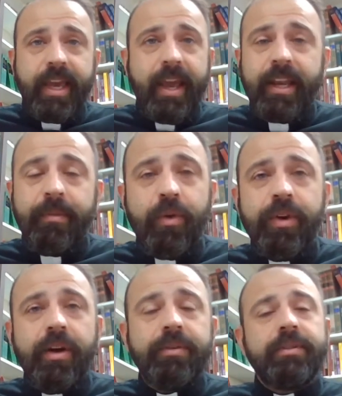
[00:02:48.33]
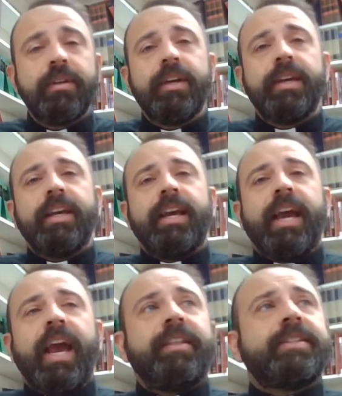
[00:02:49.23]
the kingdom, who knows,
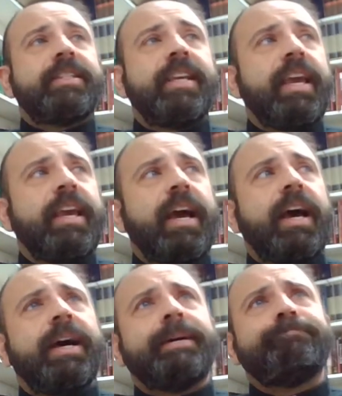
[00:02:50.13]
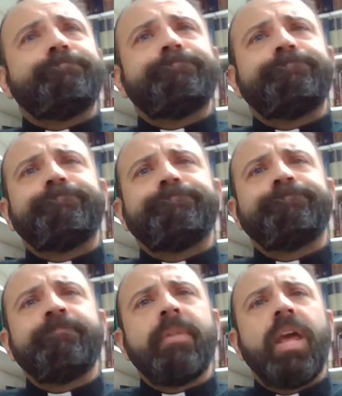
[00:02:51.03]
and seeing Um,
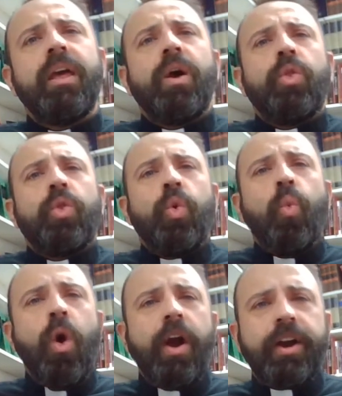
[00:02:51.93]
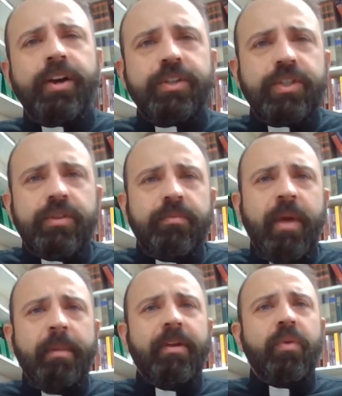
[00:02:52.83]
the workers,
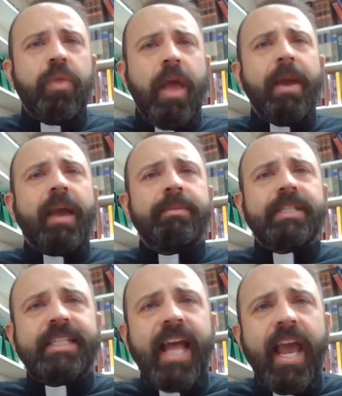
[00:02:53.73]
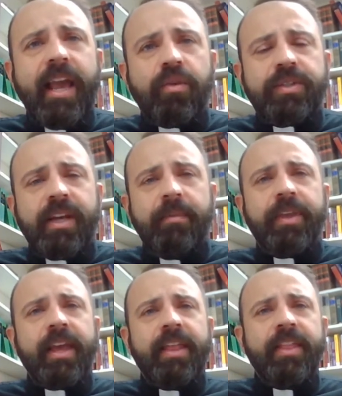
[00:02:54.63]
maybe they make a mistake or
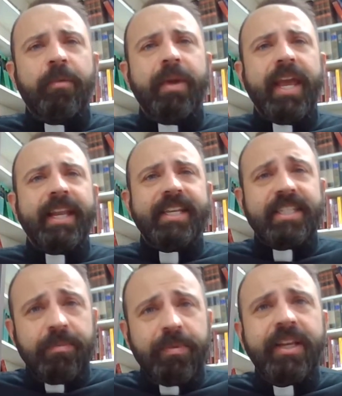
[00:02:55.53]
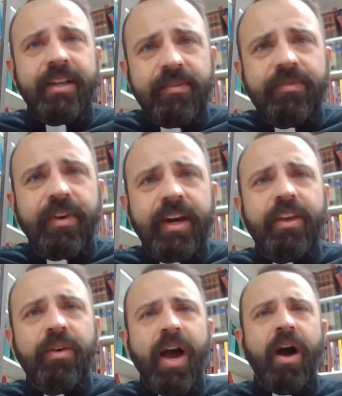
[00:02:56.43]
something and they're being disciplined in
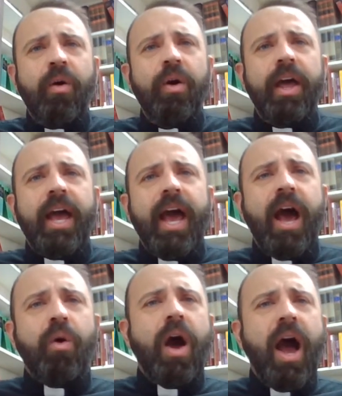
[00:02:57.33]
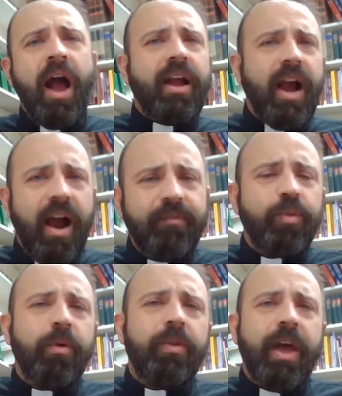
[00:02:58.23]
front of you, how how
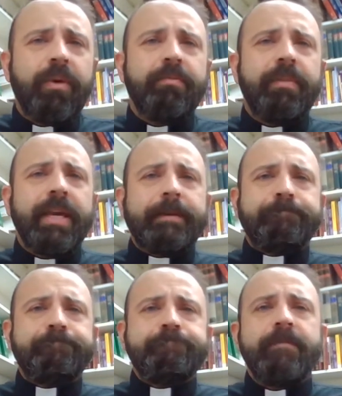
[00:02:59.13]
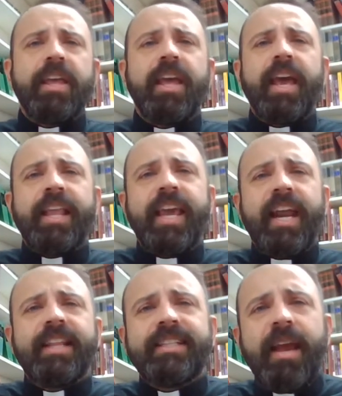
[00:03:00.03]
uncomfortable that would be. And
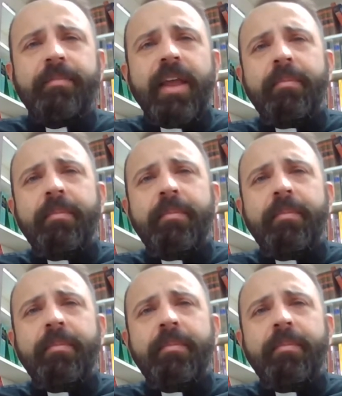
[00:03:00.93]
yet at the same